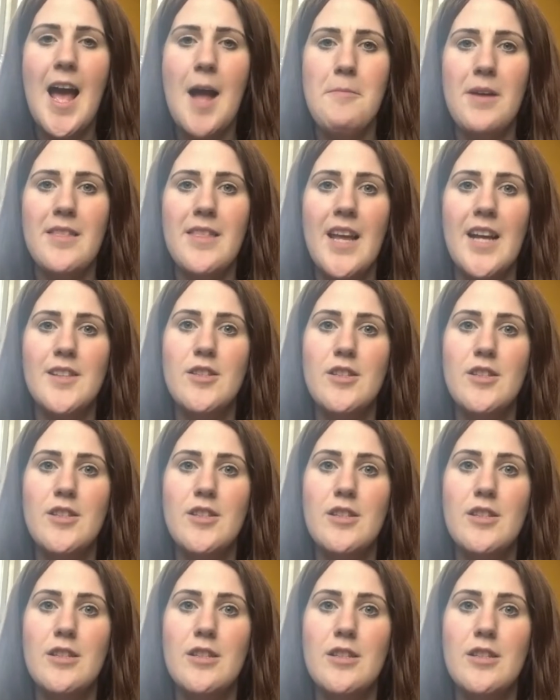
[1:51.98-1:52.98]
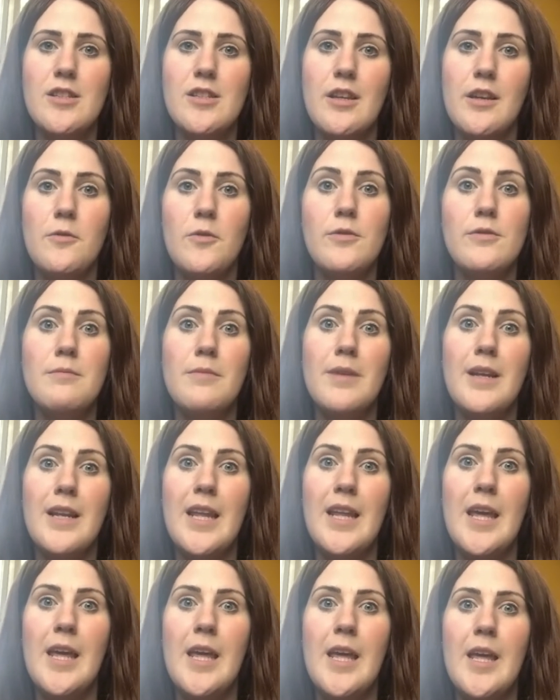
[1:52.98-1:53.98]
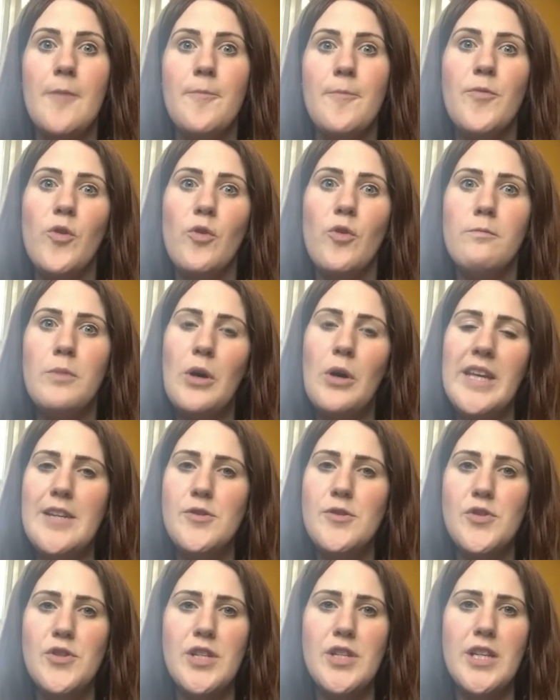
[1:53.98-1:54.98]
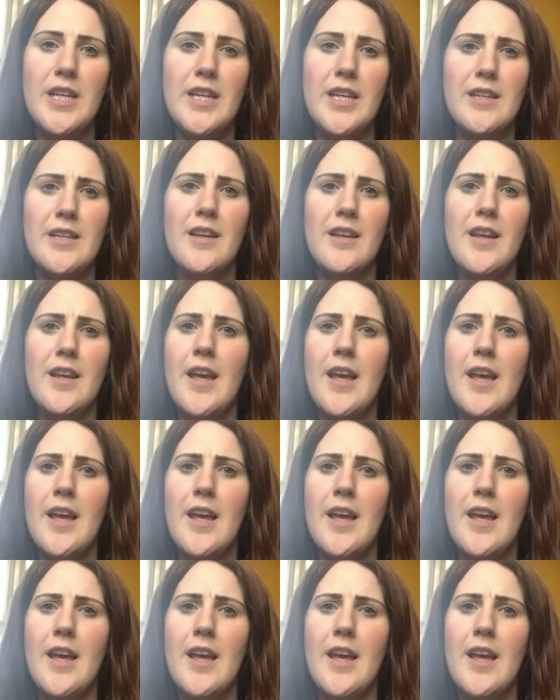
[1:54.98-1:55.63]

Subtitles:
and that's to ultimately sort of block estrogen,